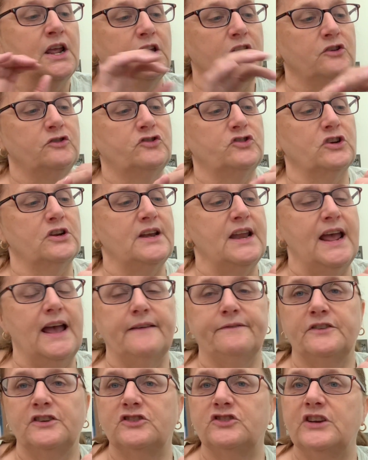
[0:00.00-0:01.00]
You shouldn't
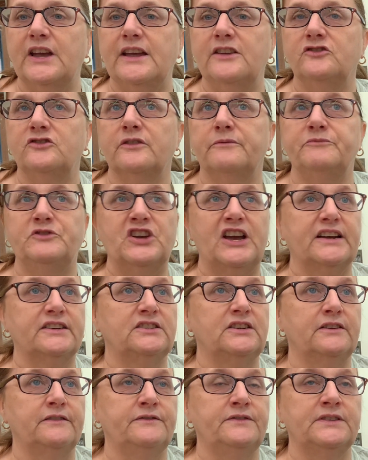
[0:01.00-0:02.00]
have to change
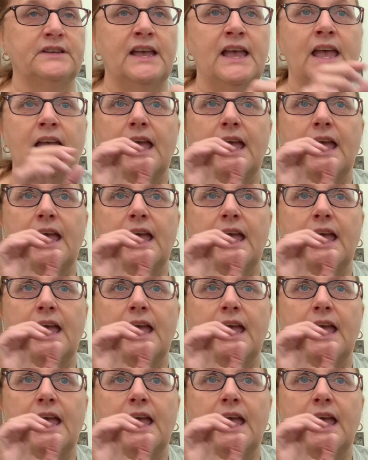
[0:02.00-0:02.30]
objectives,